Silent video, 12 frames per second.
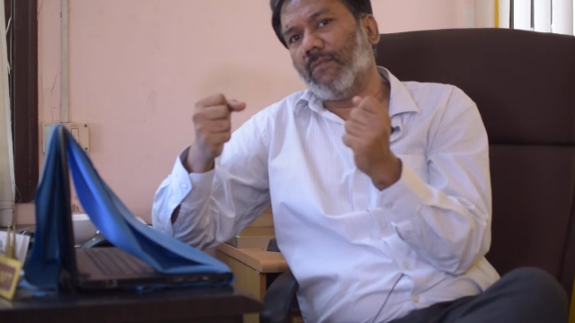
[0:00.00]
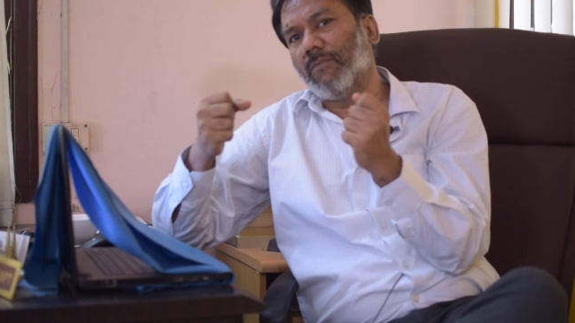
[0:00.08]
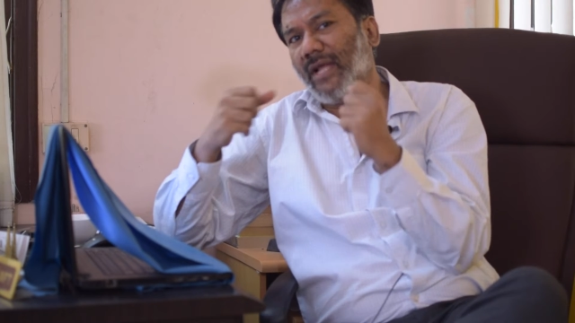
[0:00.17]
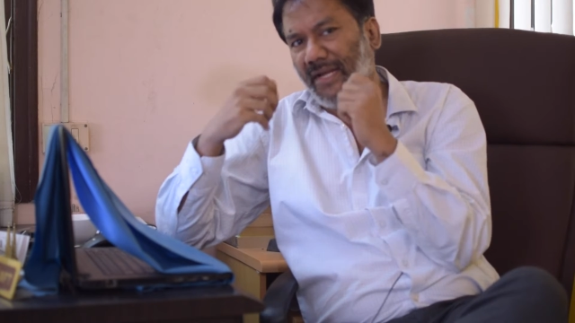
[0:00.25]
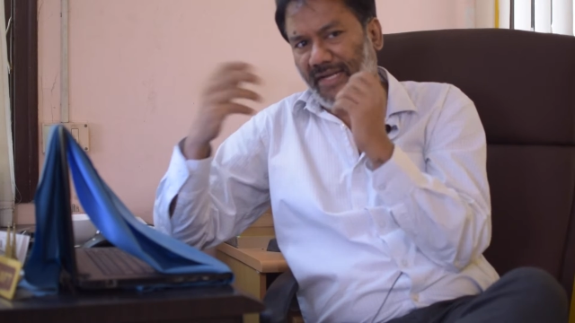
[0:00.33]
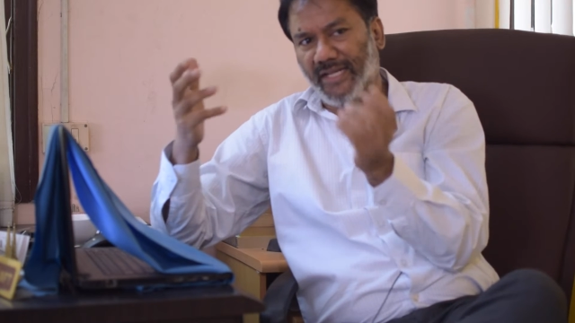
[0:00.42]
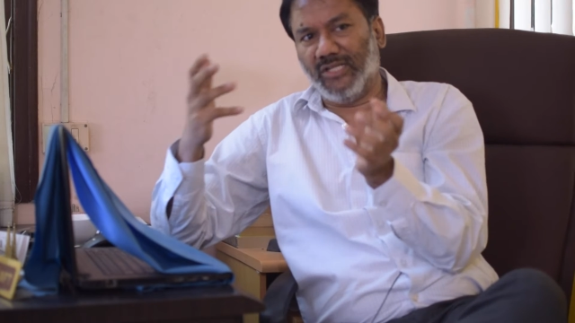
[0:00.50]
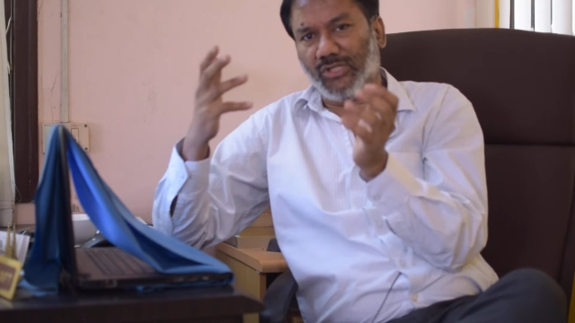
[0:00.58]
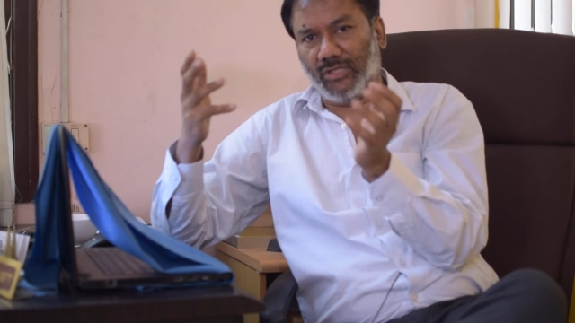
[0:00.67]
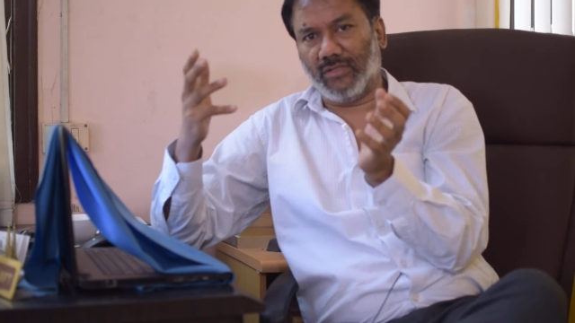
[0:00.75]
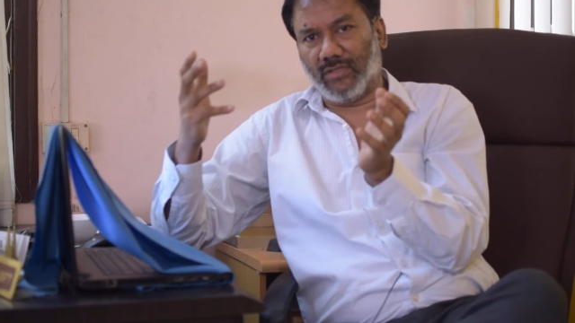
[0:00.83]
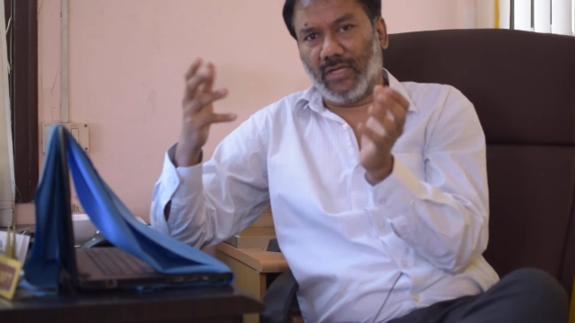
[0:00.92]
brain
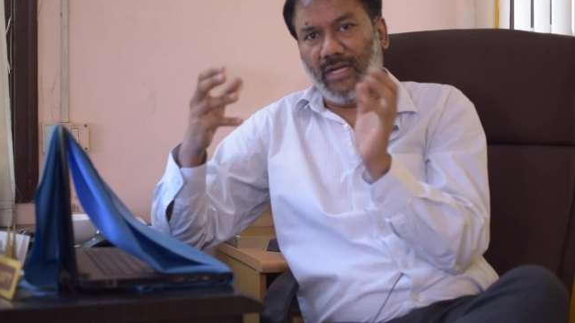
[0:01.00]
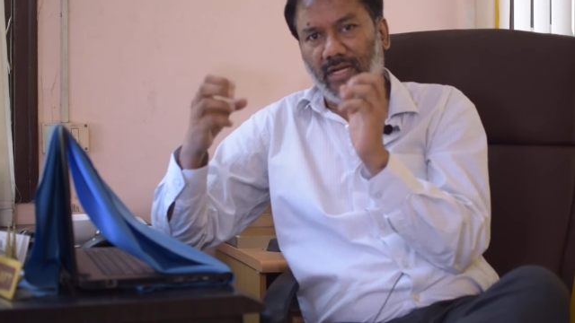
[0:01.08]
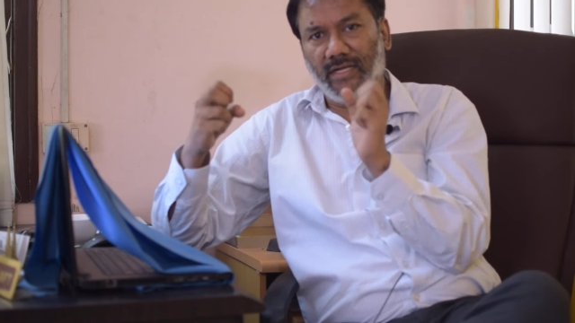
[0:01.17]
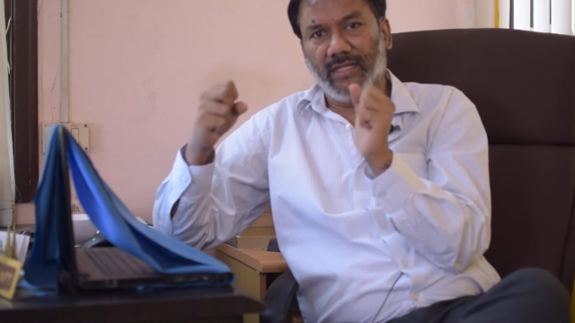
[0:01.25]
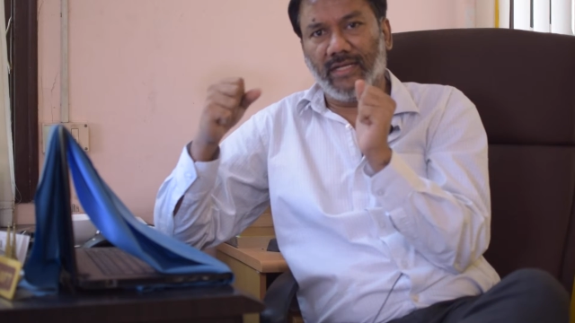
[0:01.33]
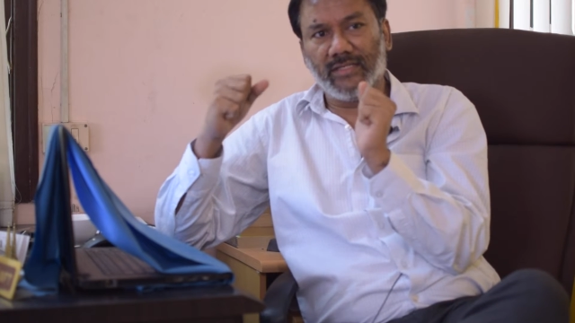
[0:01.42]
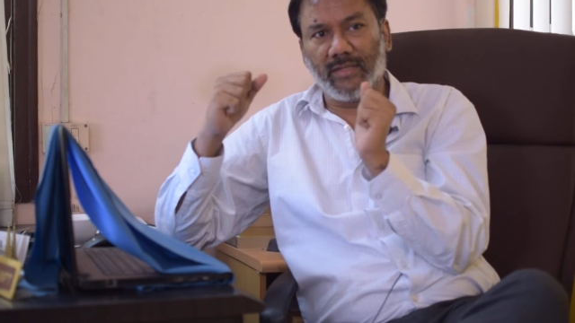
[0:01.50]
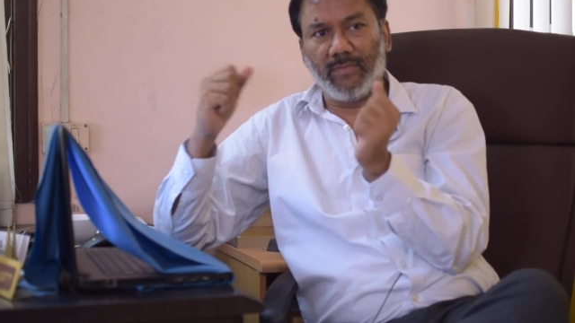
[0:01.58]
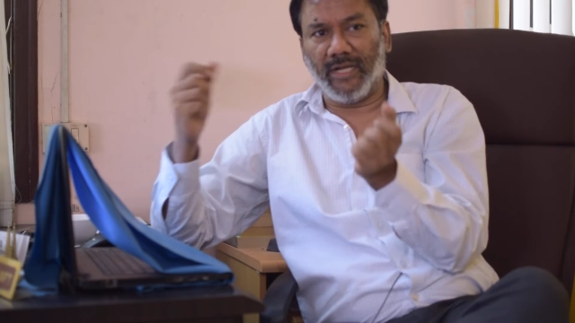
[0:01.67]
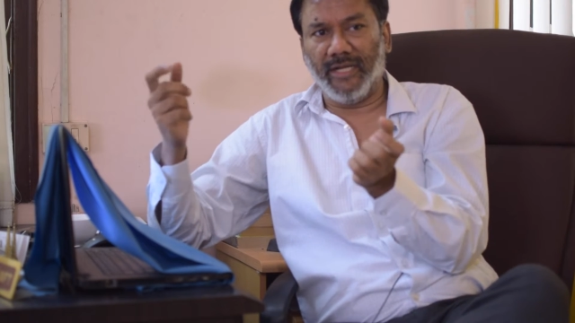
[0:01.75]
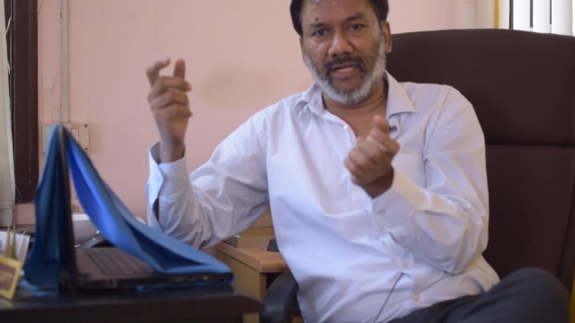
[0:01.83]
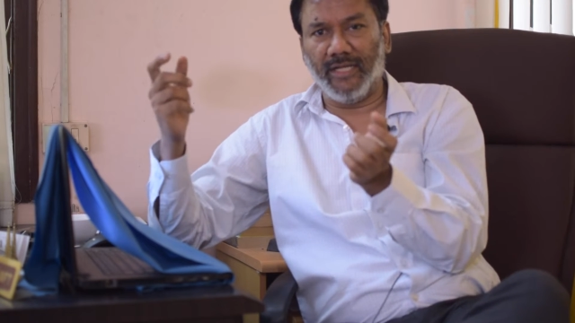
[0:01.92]
lesion, right? There is a
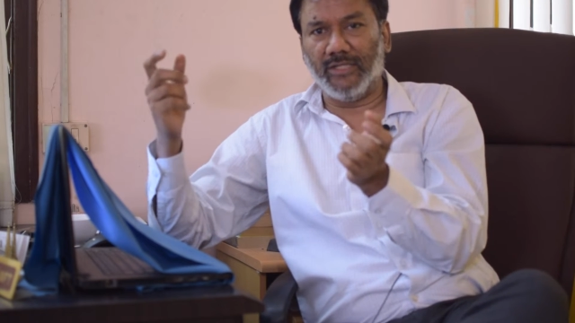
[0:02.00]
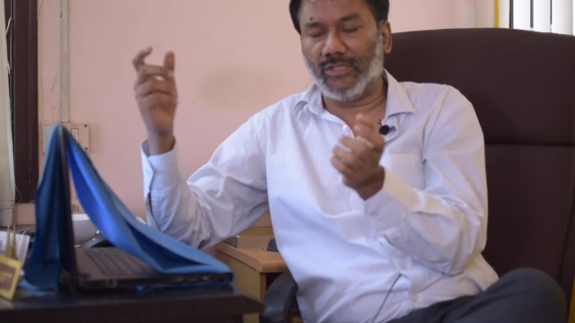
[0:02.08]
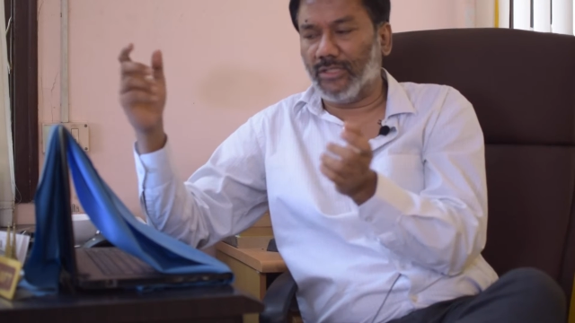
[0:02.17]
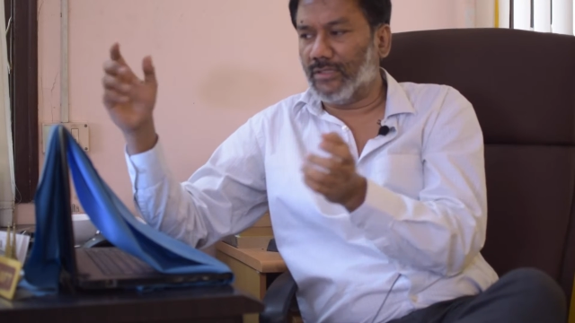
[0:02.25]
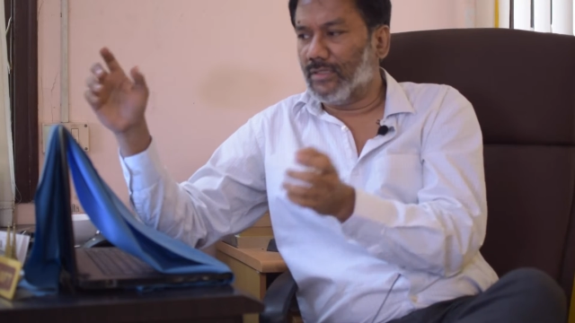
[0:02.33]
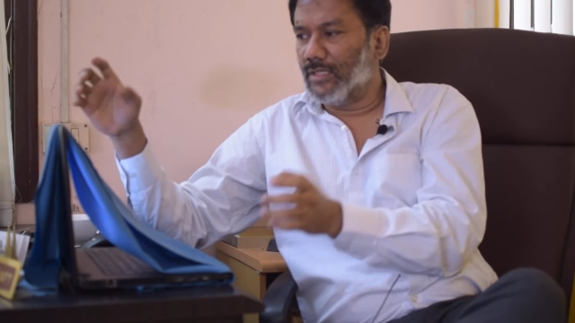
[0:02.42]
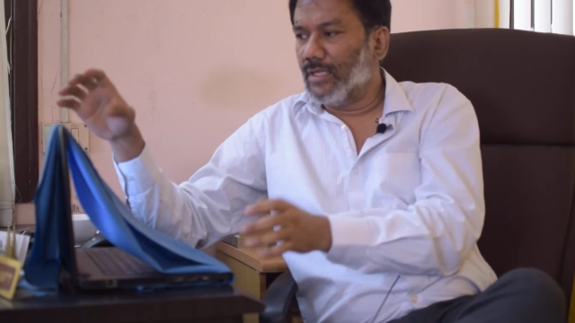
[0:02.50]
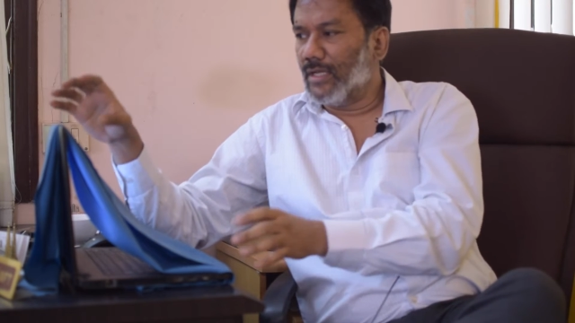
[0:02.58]
brain lesion,